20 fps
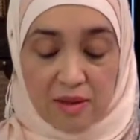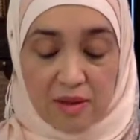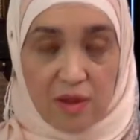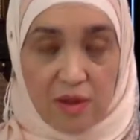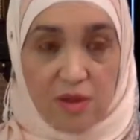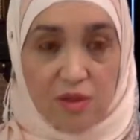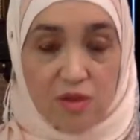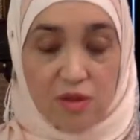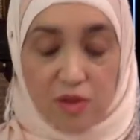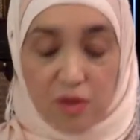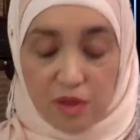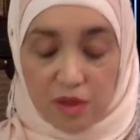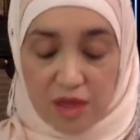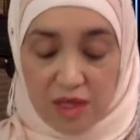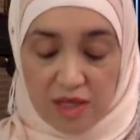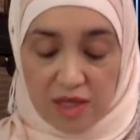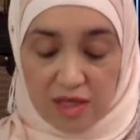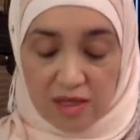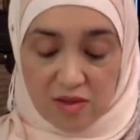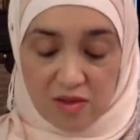The truth
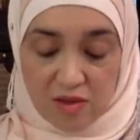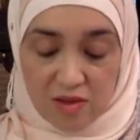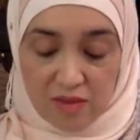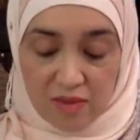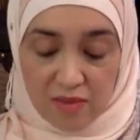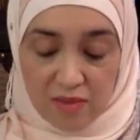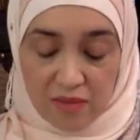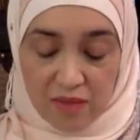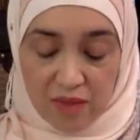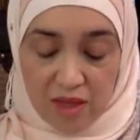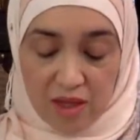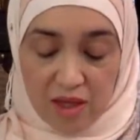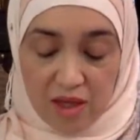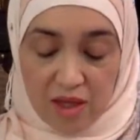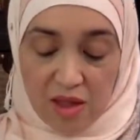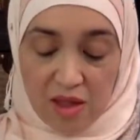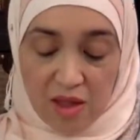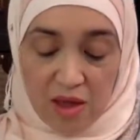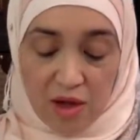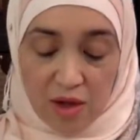is,
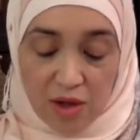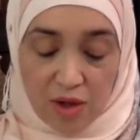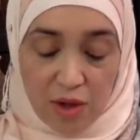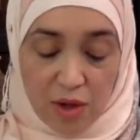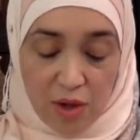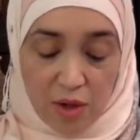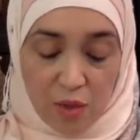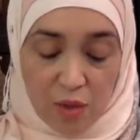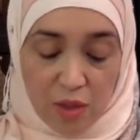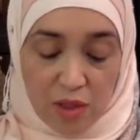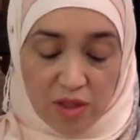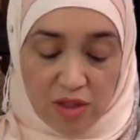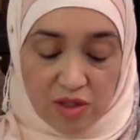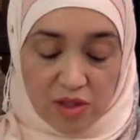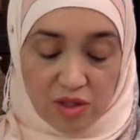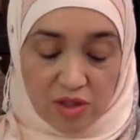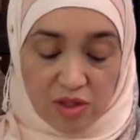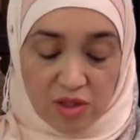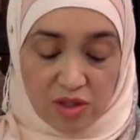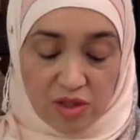there are no words
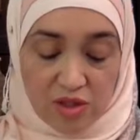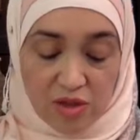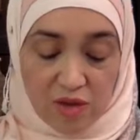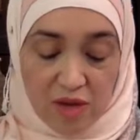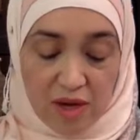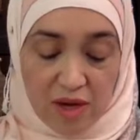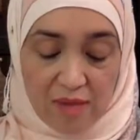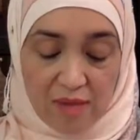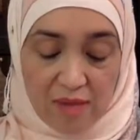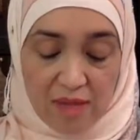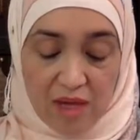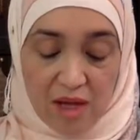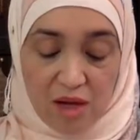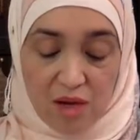to describe the